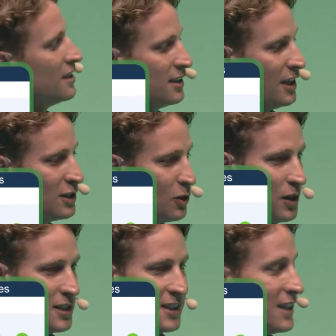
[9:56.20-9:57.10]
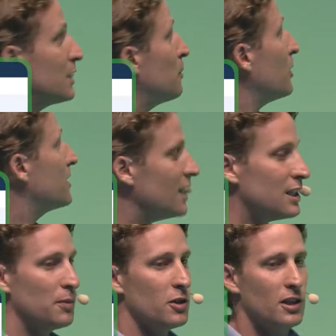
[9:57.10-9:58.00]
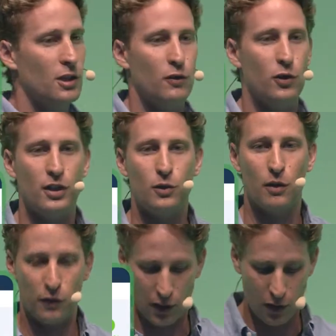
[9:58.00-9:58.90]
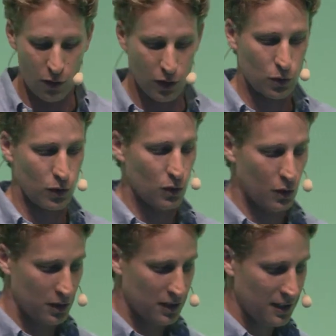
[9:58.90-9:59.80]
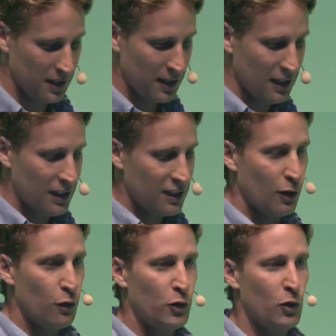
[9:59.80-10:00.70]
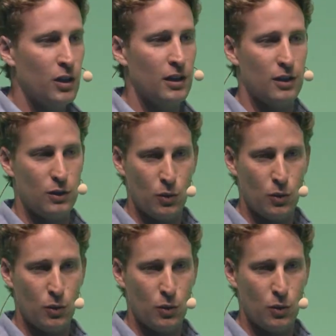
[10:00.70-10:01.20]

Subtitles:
States only 6.6% of all the traffic is going to adult. Now, if you look at it